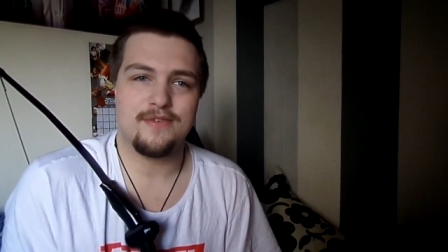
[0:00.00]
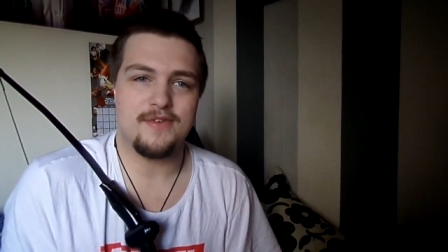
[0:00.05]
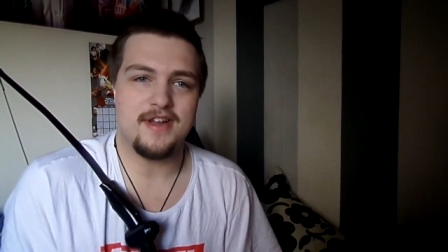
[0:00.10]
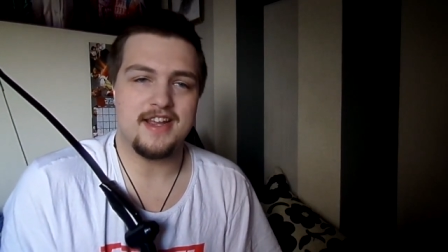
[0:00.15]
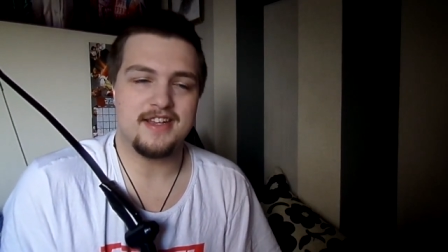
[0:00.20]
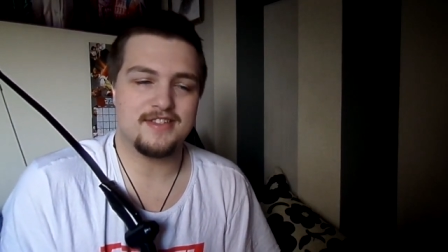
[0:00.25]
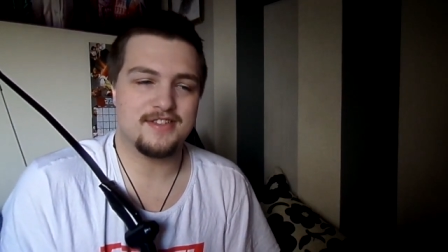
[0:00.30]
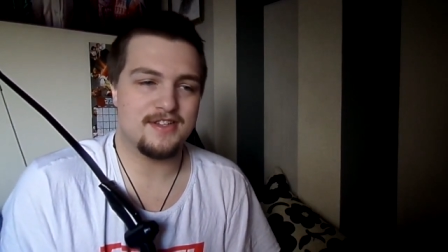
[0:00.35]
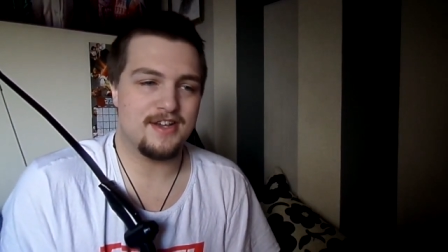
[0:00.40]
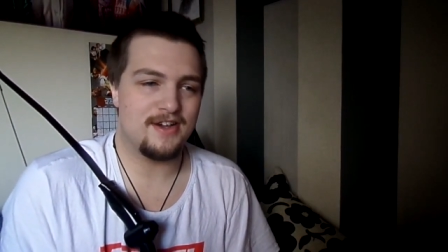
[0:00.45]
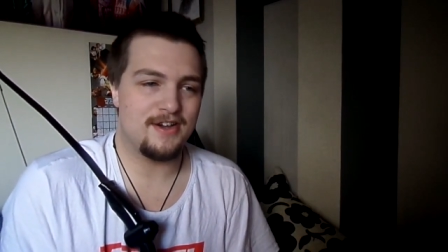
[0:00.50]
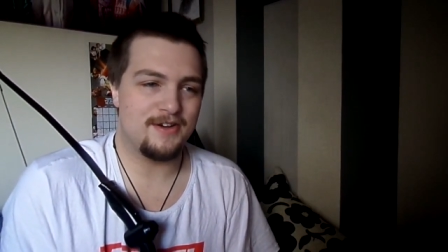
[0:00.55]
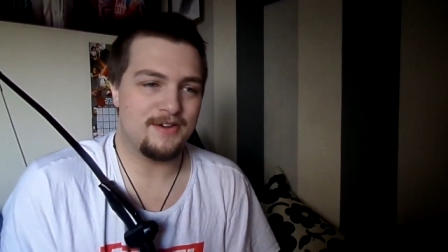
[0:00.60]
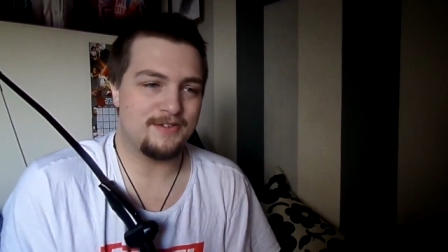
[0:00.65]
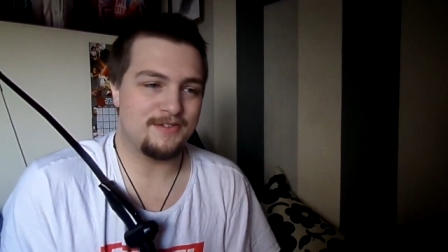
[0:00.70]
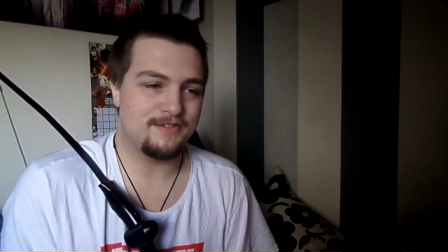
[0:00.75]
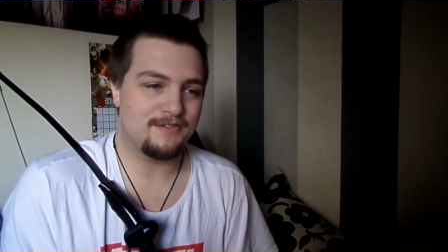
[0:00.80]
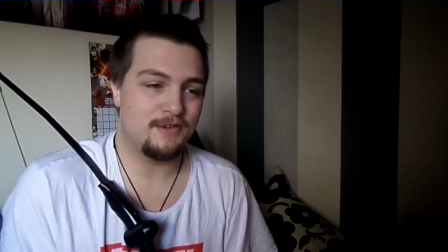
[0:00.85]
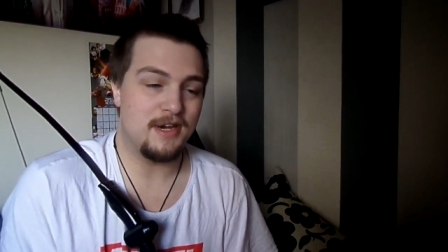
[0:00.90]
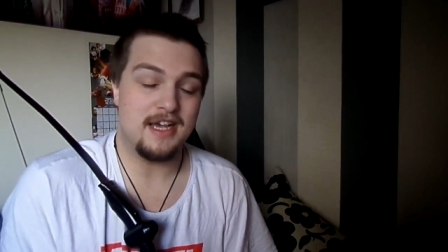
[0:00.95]
it.
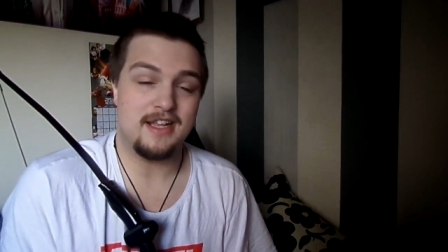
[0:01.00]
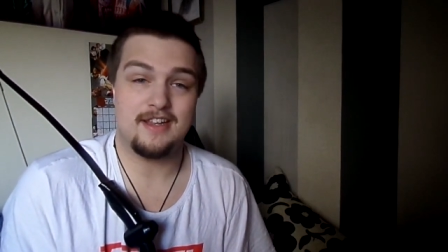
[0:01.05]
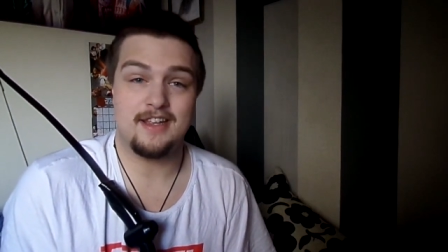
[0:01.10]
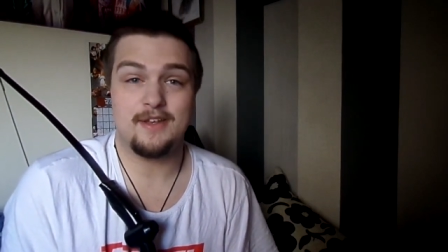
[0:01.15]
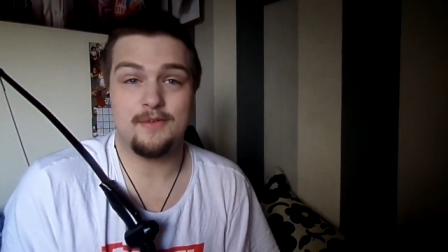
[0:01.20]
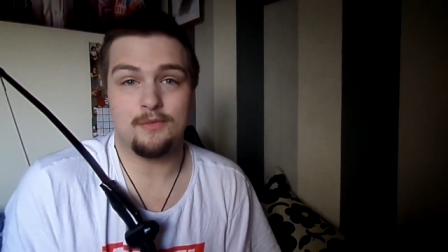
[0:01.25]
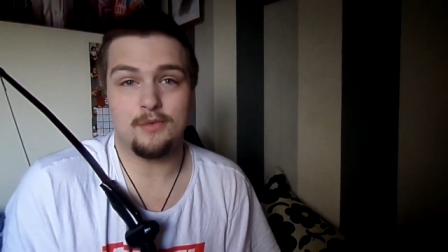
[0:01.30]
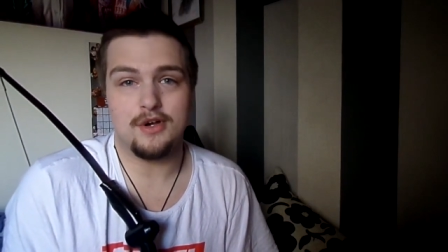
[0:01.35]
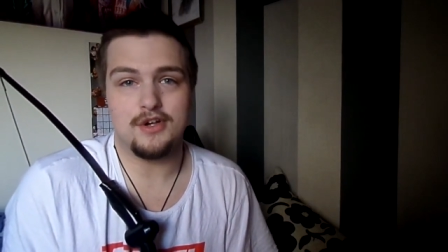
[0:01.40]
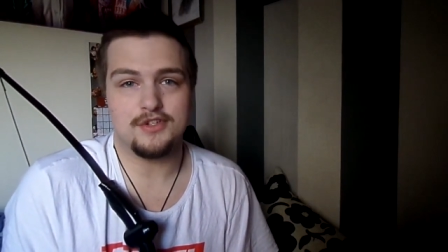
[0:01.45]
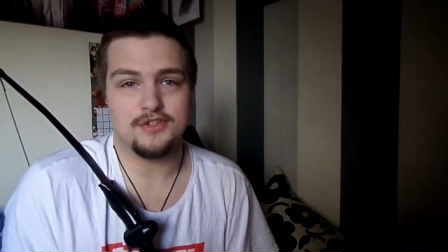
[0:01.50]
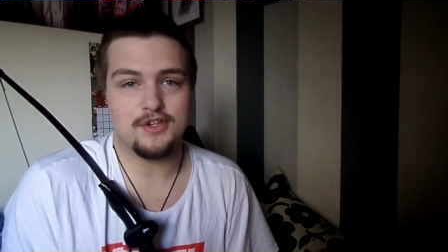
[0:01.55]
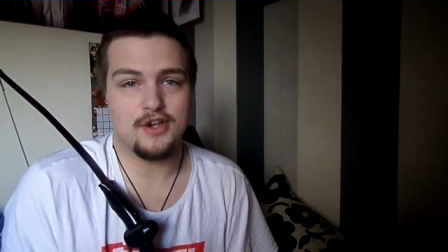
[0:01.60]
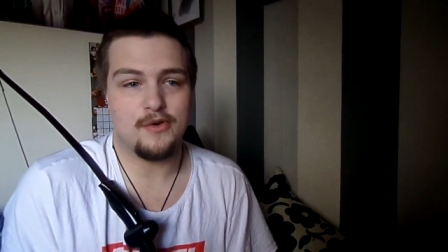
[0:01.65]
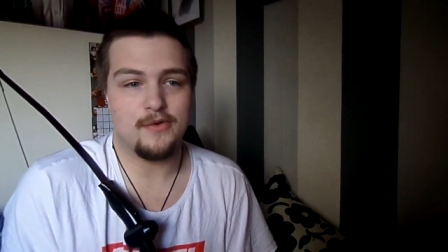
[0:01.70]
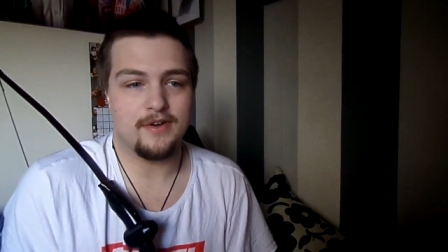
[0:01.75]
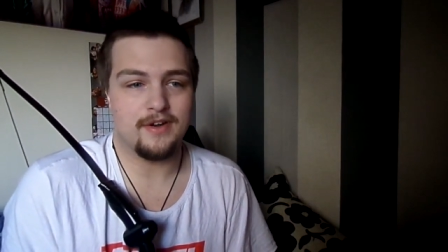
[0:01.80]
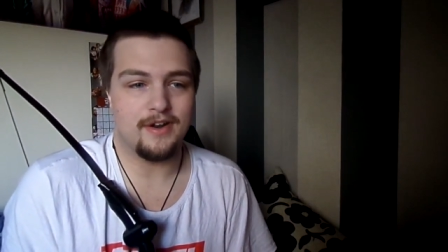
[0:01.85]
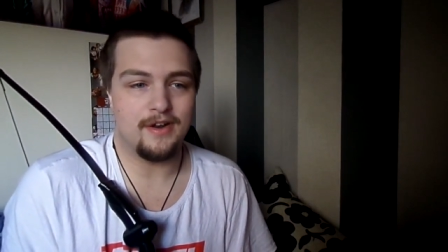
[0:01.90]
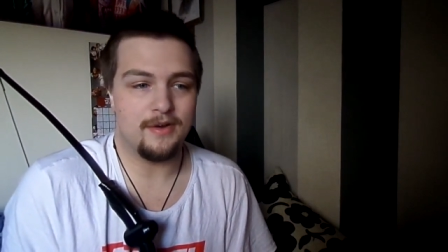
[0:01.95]
So, well, he was
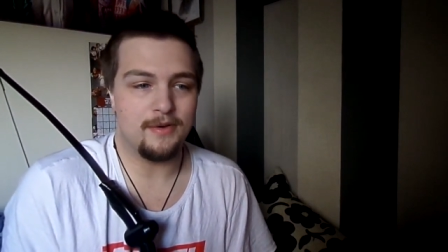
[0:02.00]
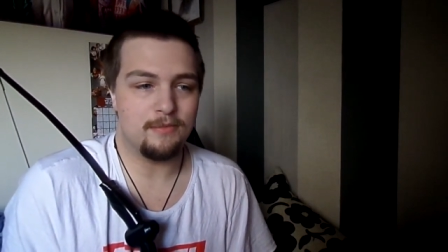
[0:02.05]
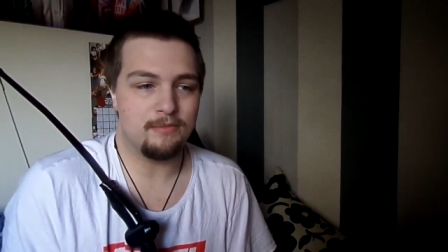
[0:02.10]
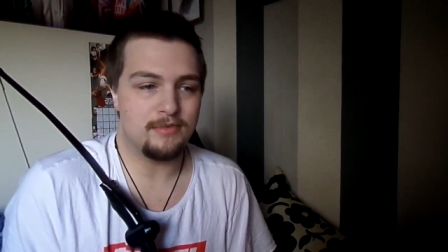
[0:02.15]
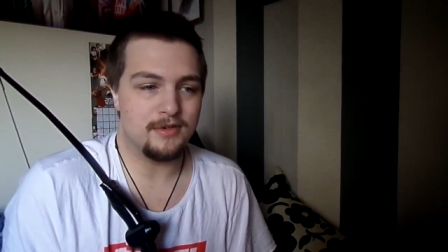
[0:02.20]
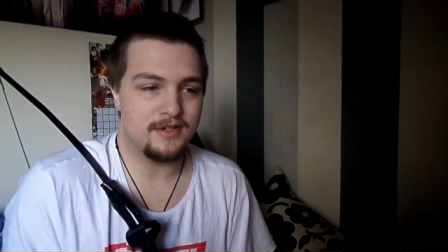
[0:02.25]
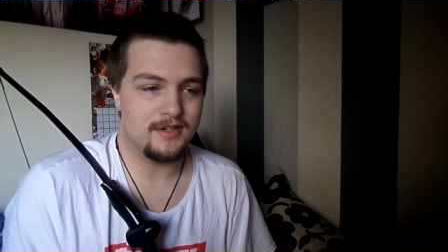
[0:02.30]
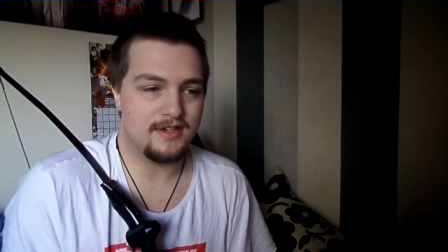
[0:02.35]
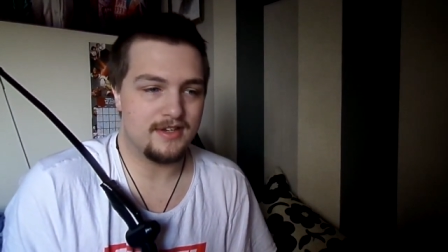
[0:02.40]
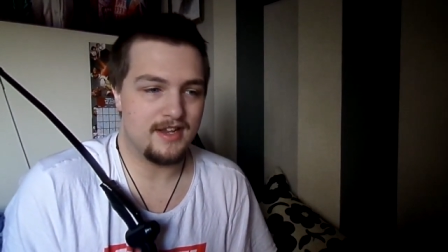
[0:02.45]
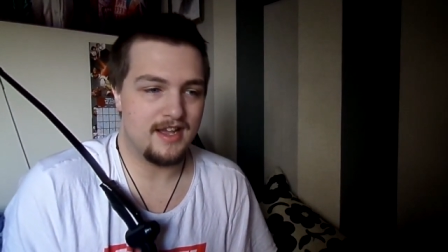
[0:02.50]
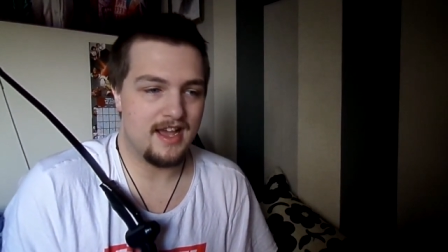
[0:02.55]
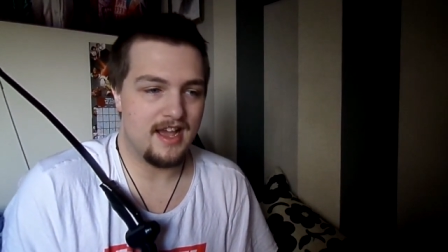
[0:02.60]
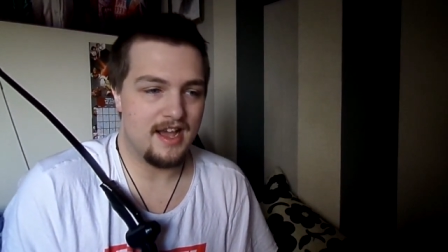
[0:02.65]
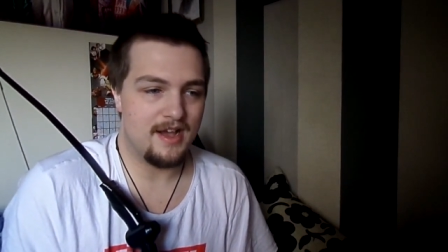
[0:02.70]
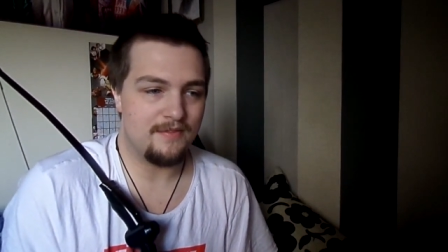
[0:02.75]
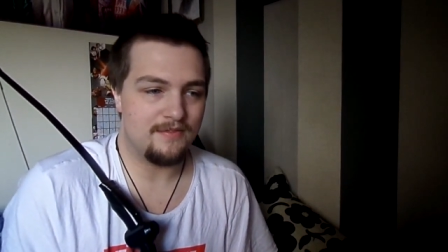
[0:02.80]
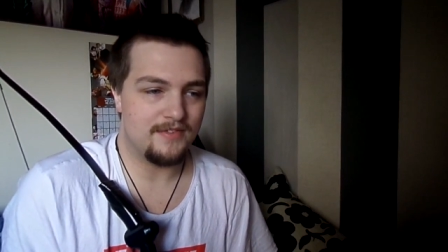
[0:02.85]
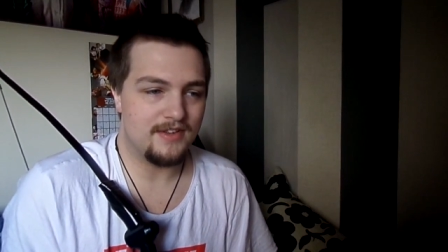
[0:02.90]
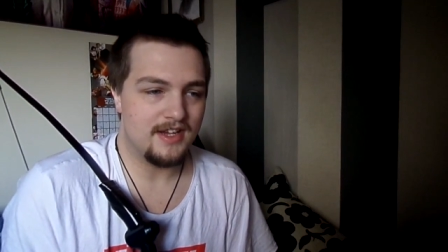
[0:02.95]
going to, but
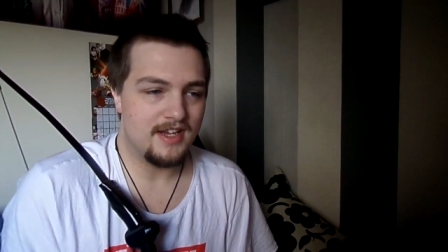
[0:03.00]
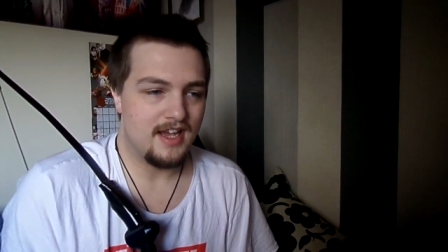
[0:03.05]
um,